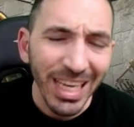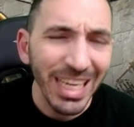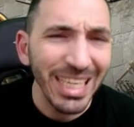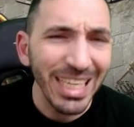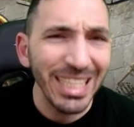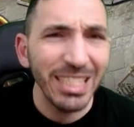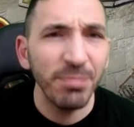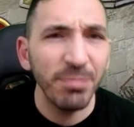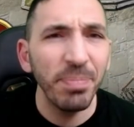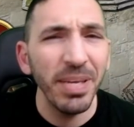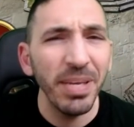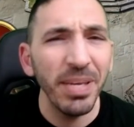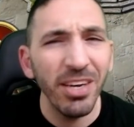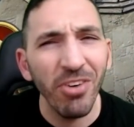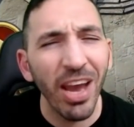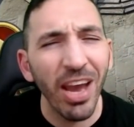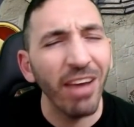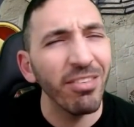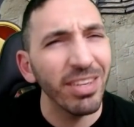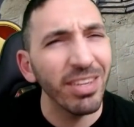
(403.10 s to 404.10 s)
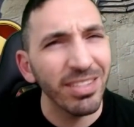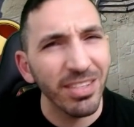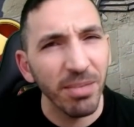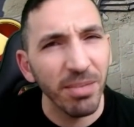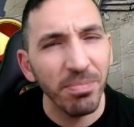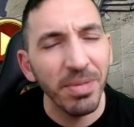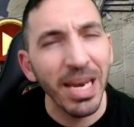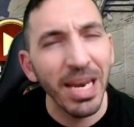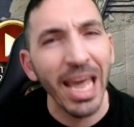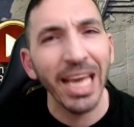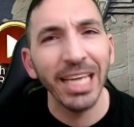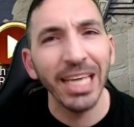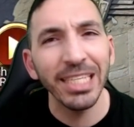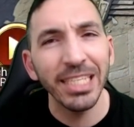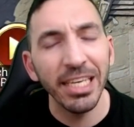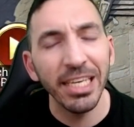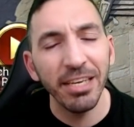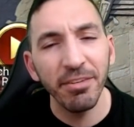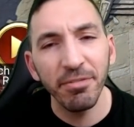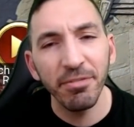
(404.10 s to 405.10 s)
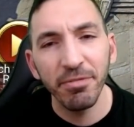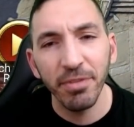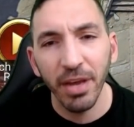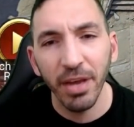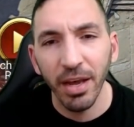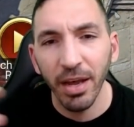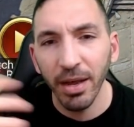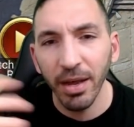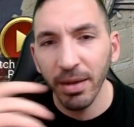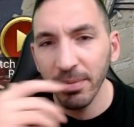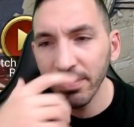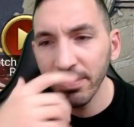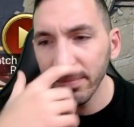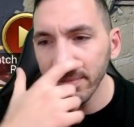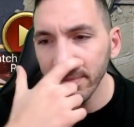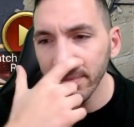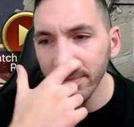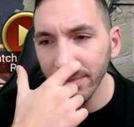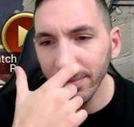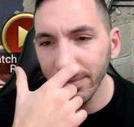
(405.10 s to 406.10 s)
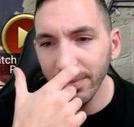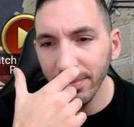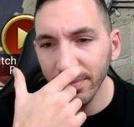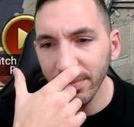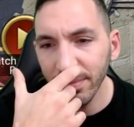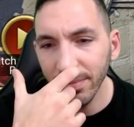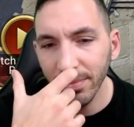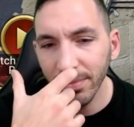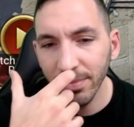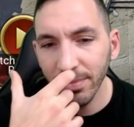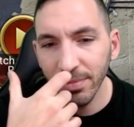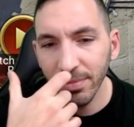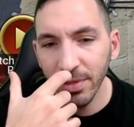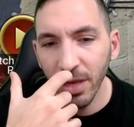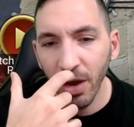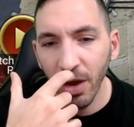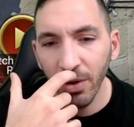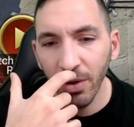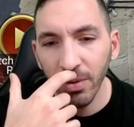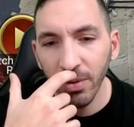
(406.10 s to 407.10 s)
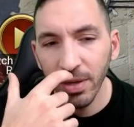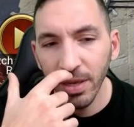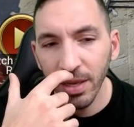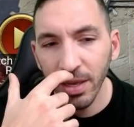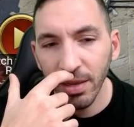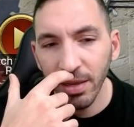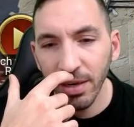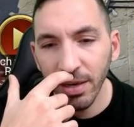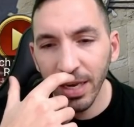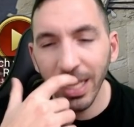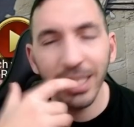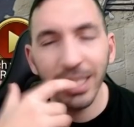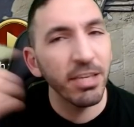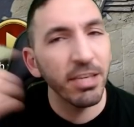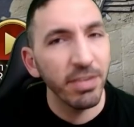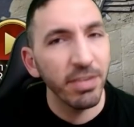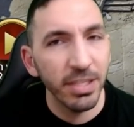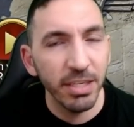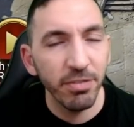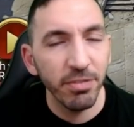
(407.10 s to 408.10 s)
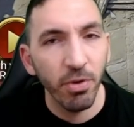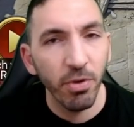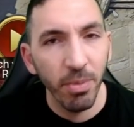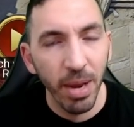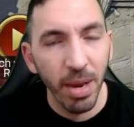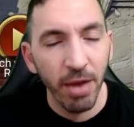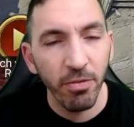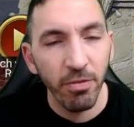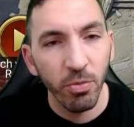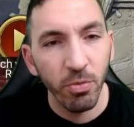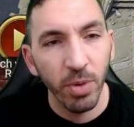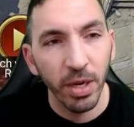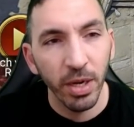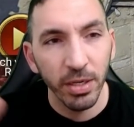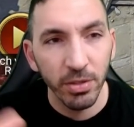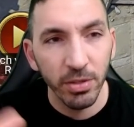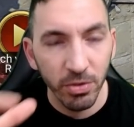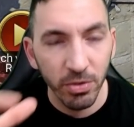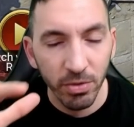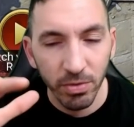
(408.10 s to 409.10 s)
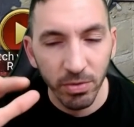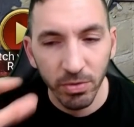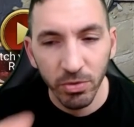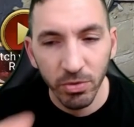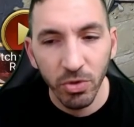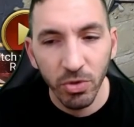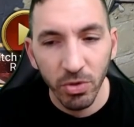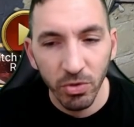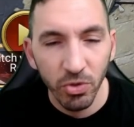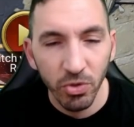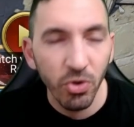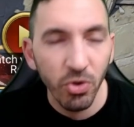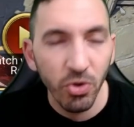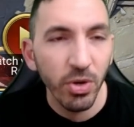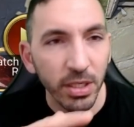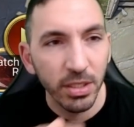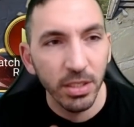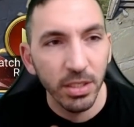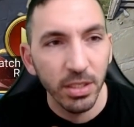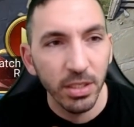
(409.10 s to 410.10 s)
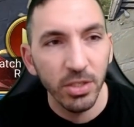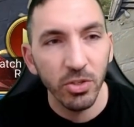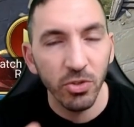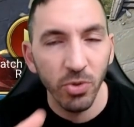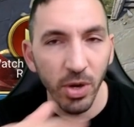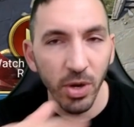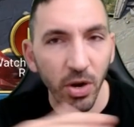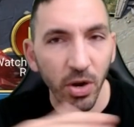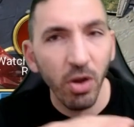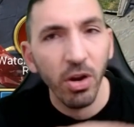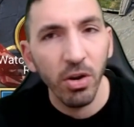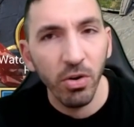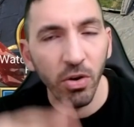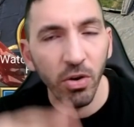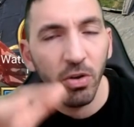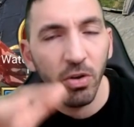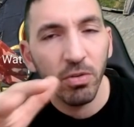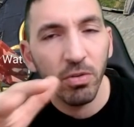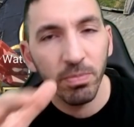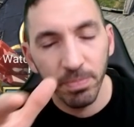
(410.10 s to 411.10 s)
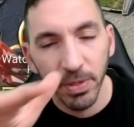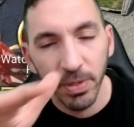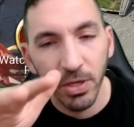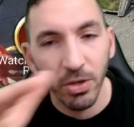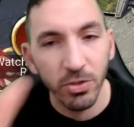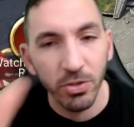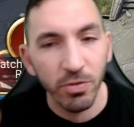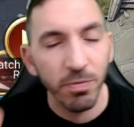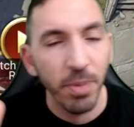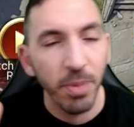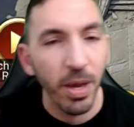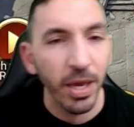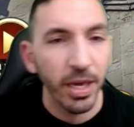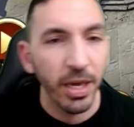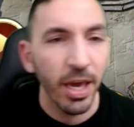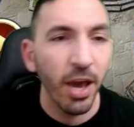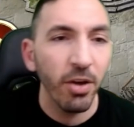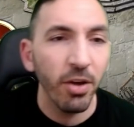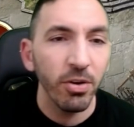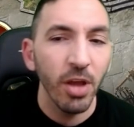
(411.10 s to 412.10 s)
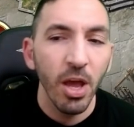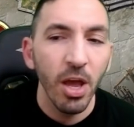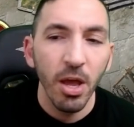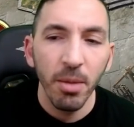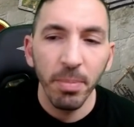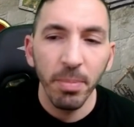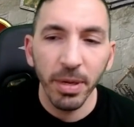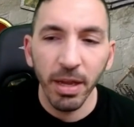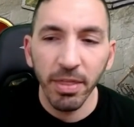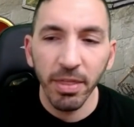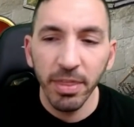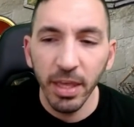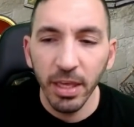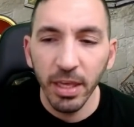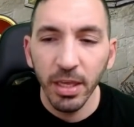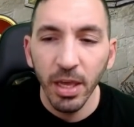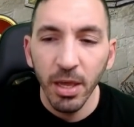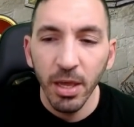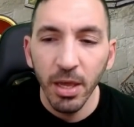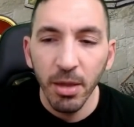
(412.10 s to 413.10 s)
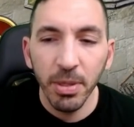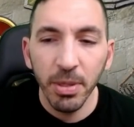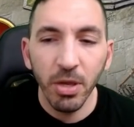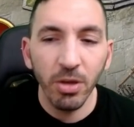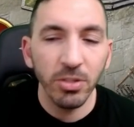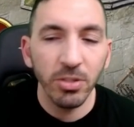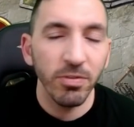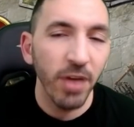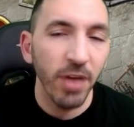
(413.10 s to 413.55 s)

it's been around some negative, um, you know, negativity from everyone uh, during season two, and not not because of my account, but I think because